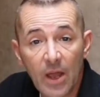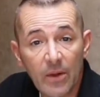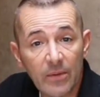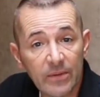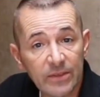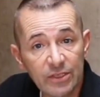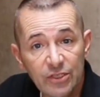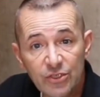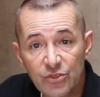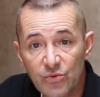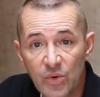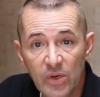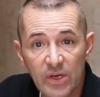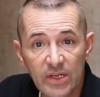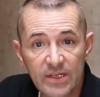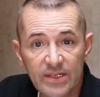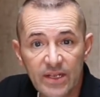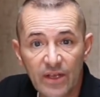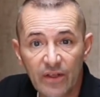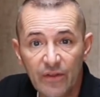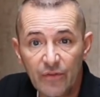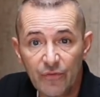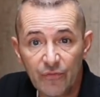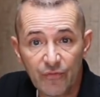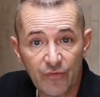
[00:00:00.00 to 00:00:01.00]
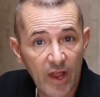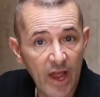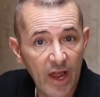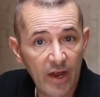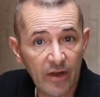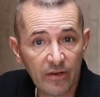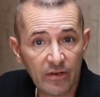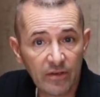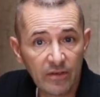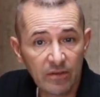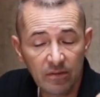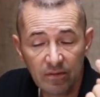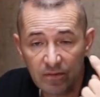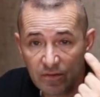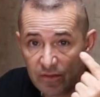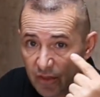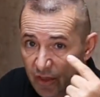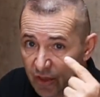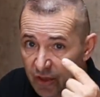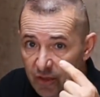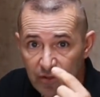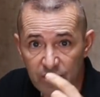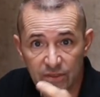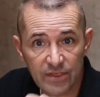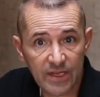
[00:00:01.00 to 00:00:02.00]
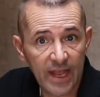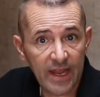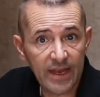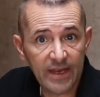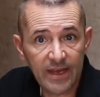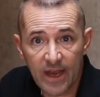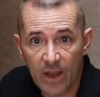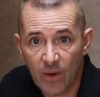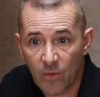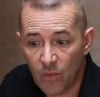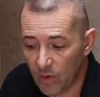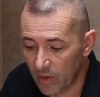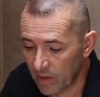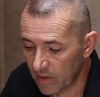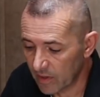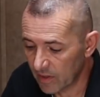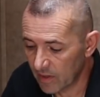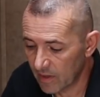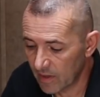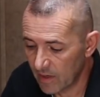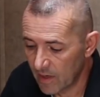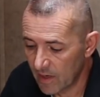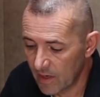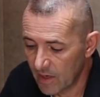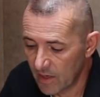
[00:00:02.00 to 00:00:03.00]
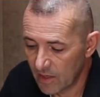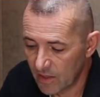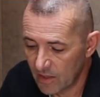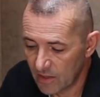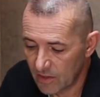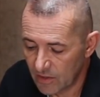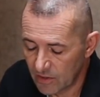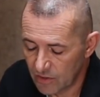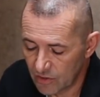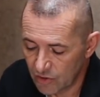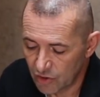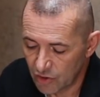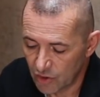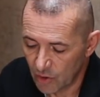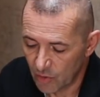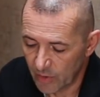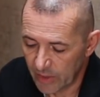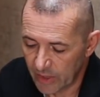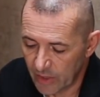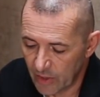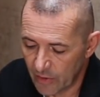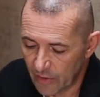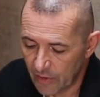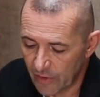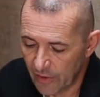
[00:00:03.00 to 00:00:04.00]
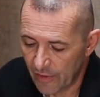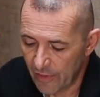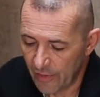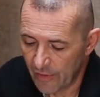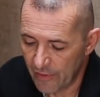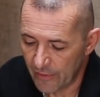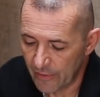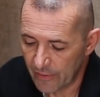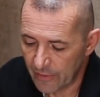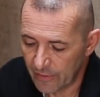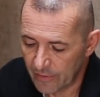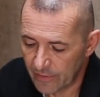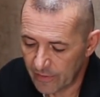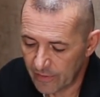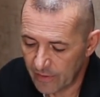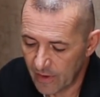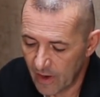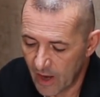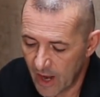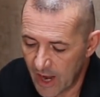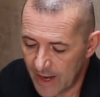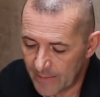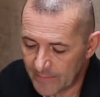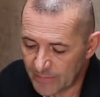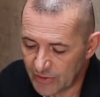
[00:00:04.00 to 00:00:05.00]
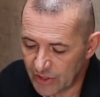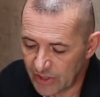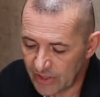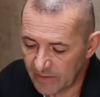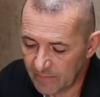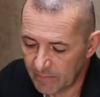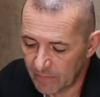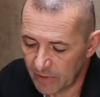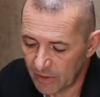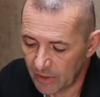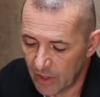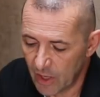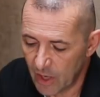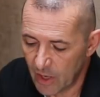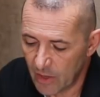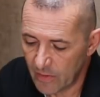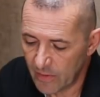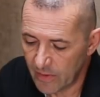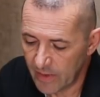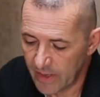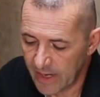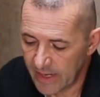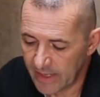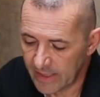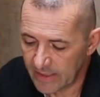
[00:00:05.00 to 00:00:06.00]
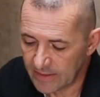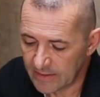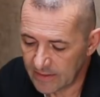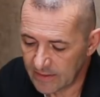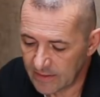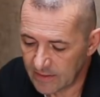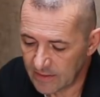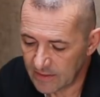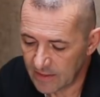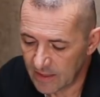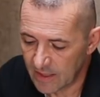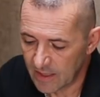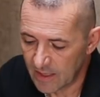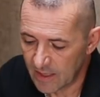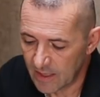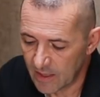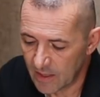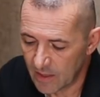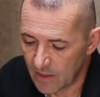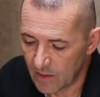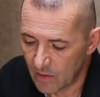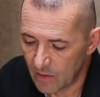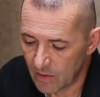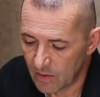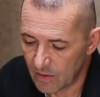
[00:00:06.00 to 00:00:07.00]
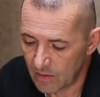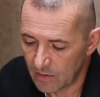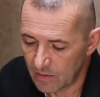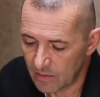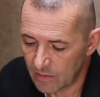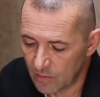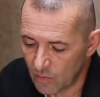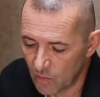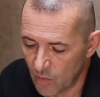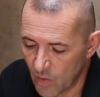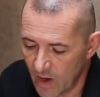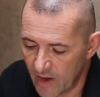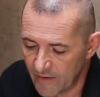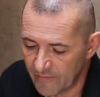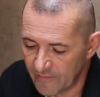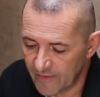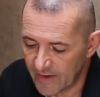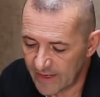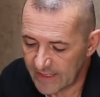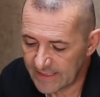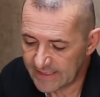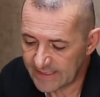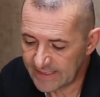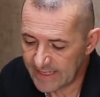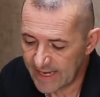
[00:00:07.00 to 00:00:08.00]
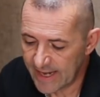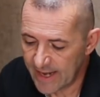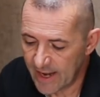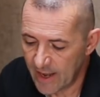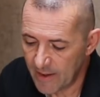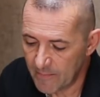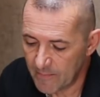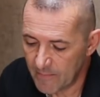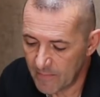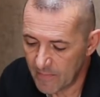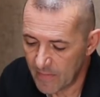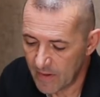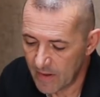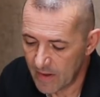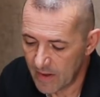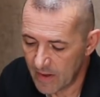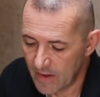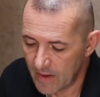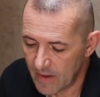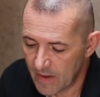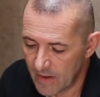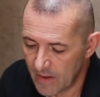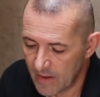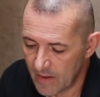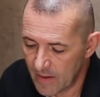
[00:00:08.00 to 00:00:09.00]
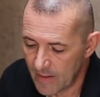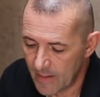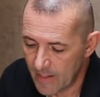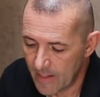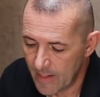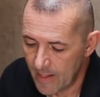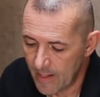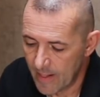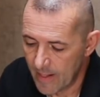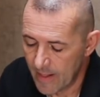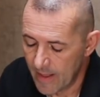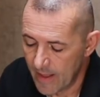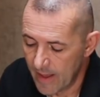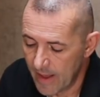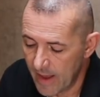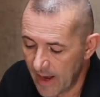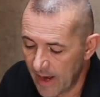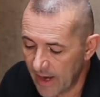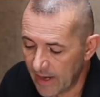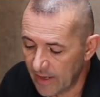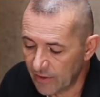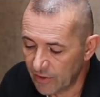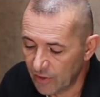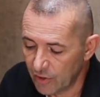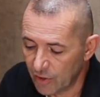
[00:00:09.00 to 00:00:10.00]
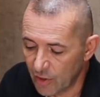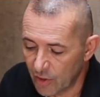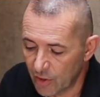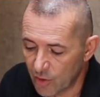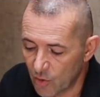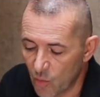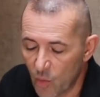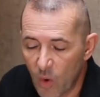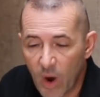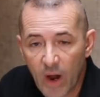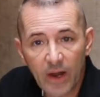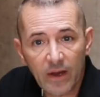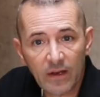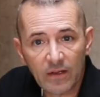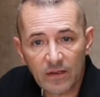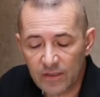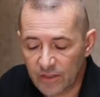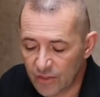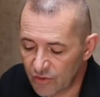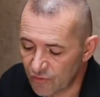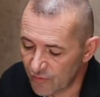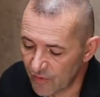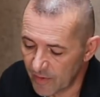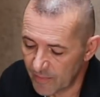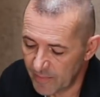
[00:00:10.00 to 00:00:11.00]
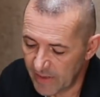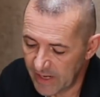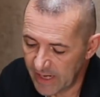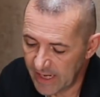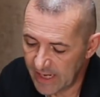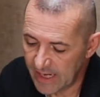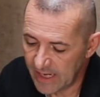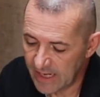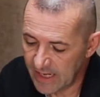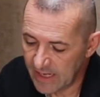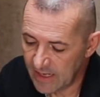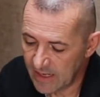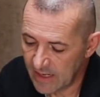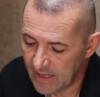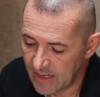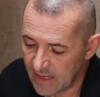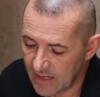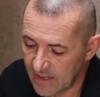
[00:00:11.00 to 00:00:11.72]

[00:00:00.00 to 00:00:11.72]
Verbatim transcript: Now we just want to tell the router to use that network. So we go to the third option below and it's uh, Wi-Fi setup. And you go to wireless repeating.